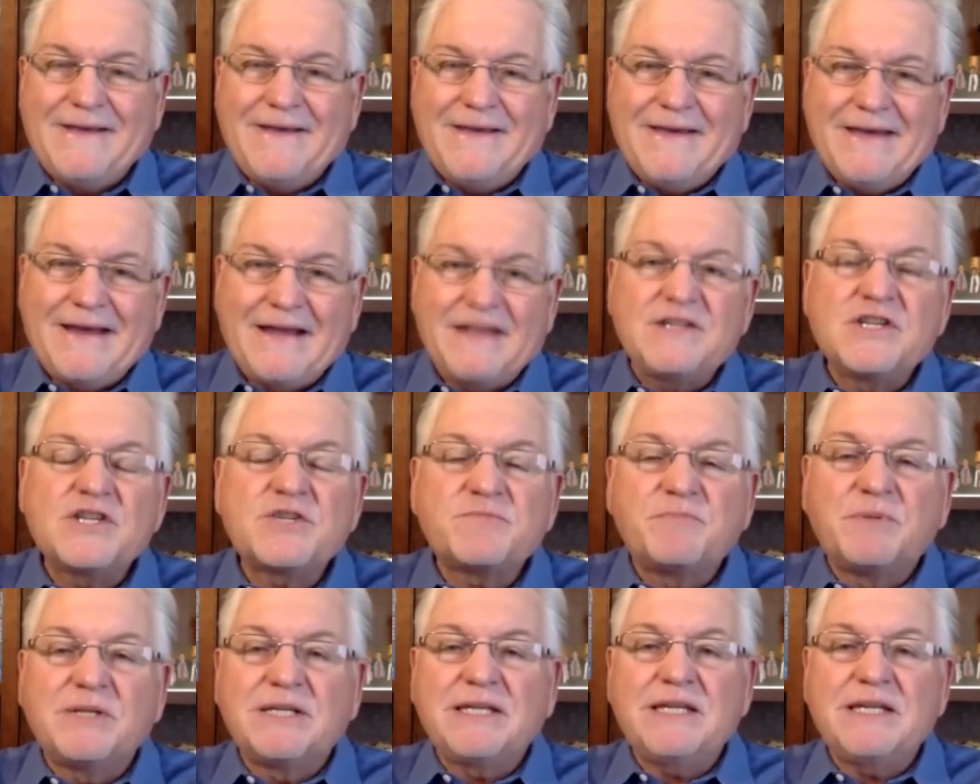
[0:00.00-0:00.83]
And I
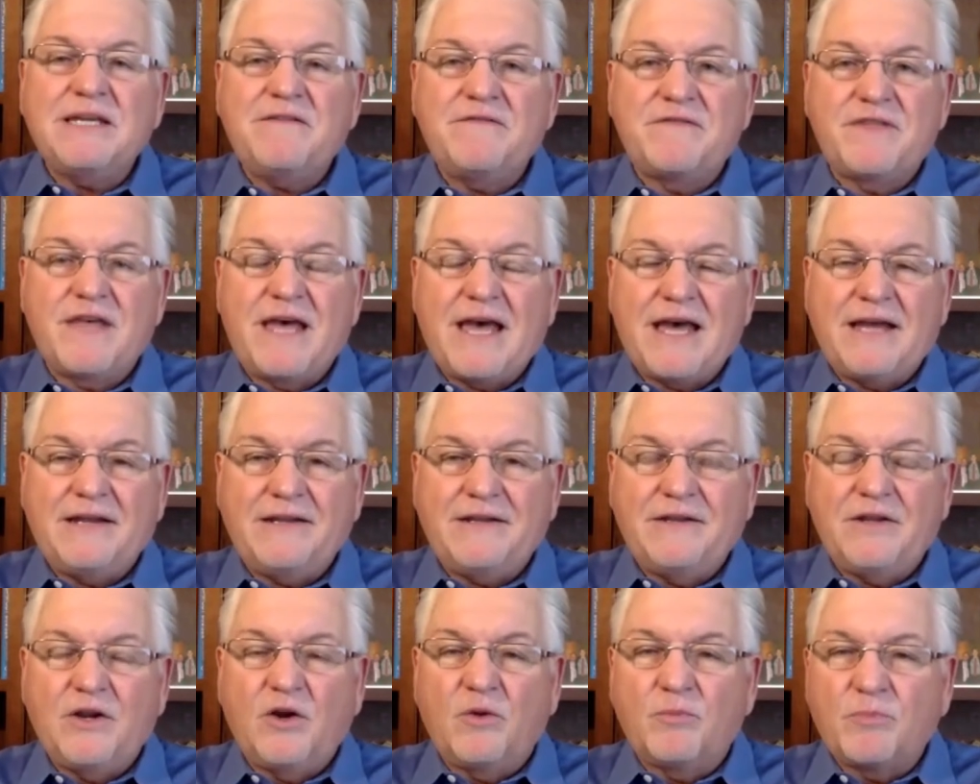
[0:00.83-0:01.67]
just believe that,
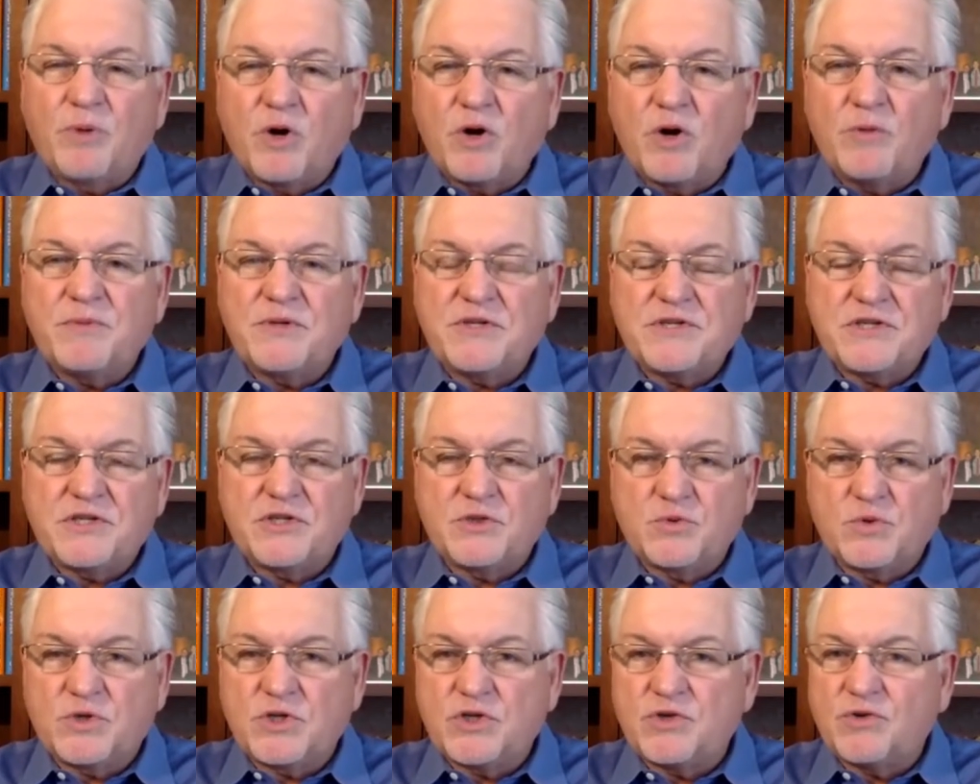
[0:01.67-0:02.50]
you know, purpose
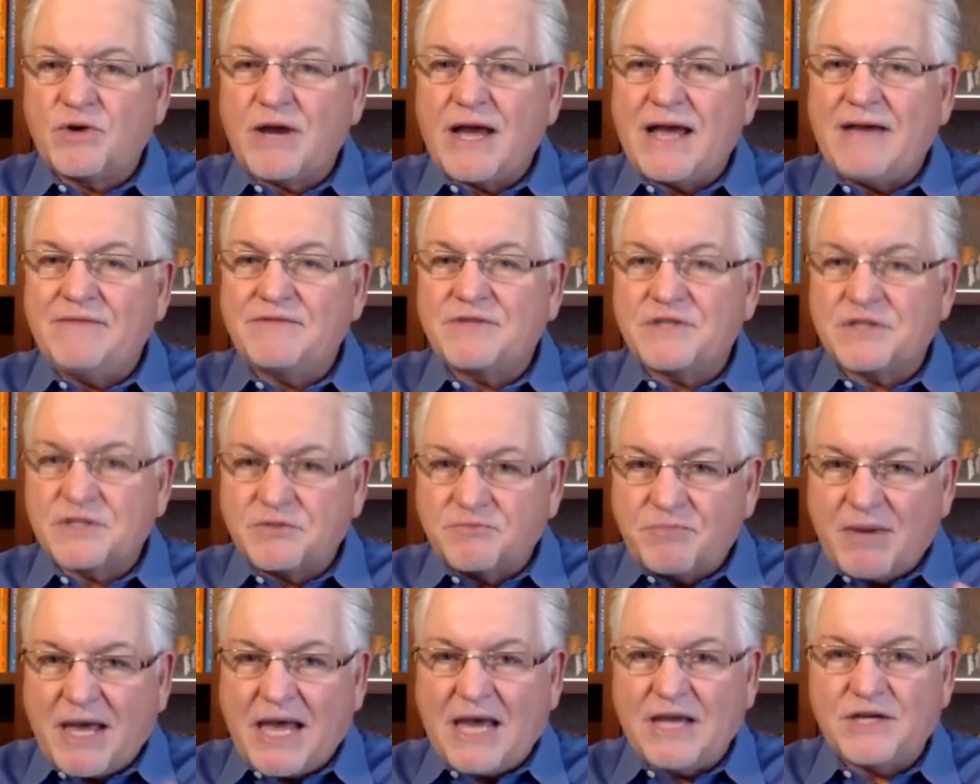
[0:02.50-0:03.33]
is what drives us,
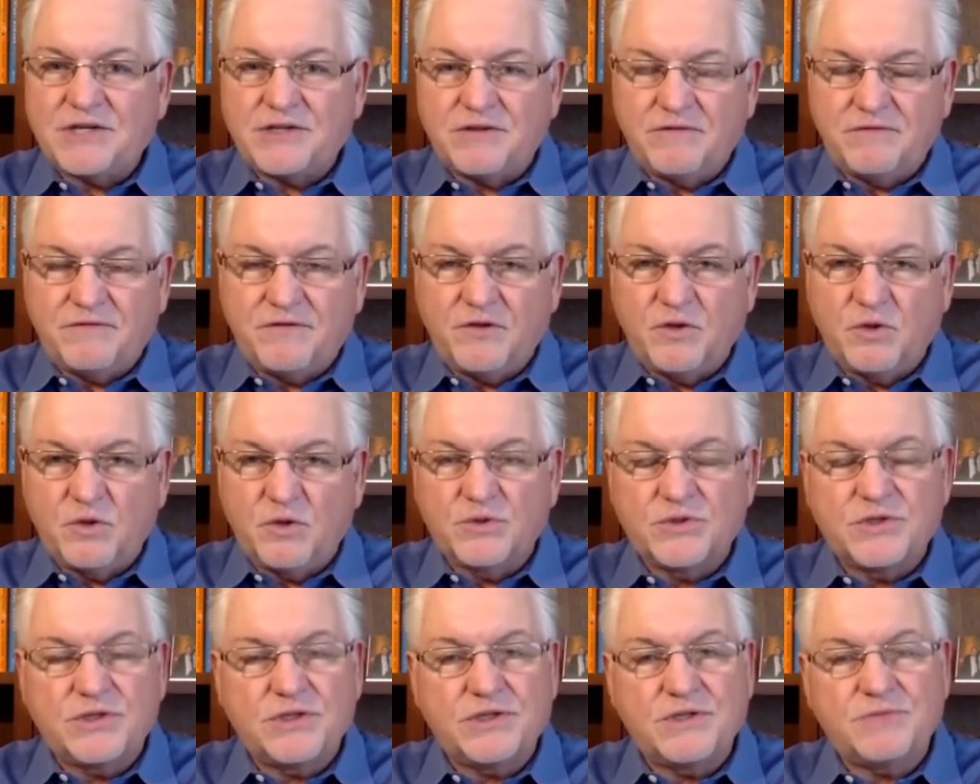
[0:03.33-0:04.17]
passion
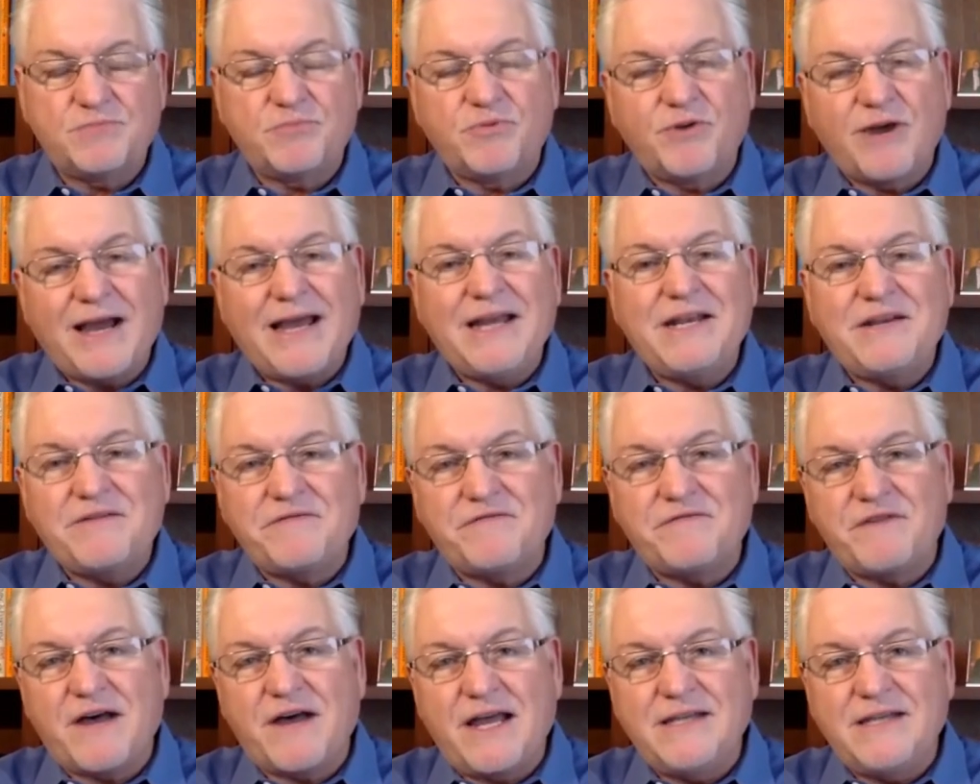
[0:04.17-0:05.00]
fuels us, pride
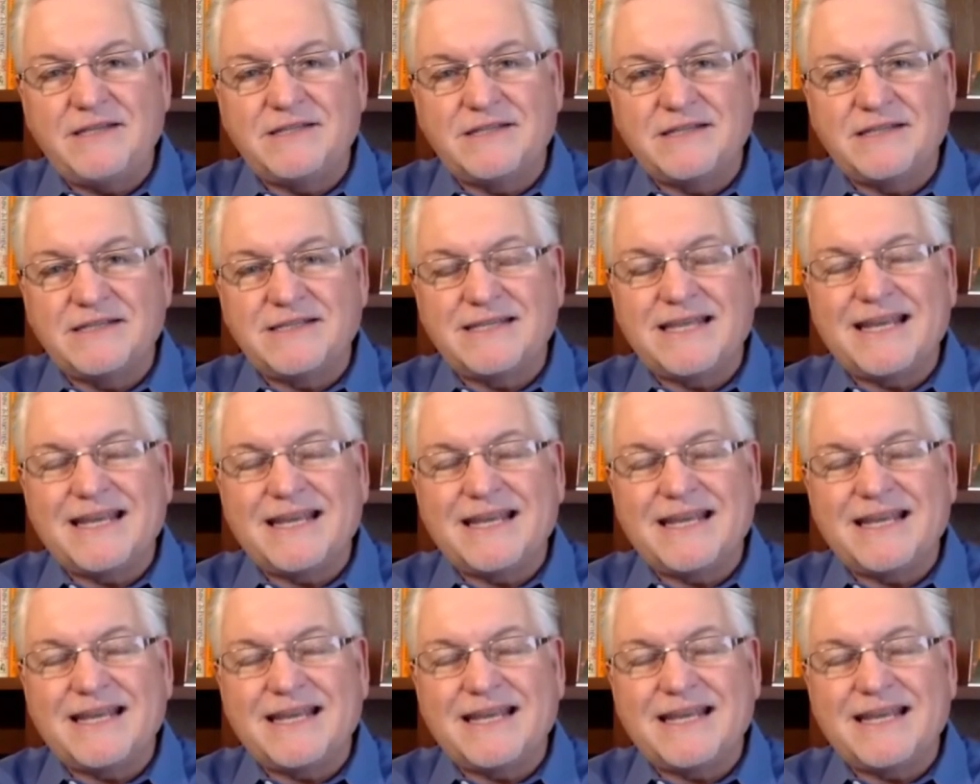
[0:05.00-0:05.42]
defines us.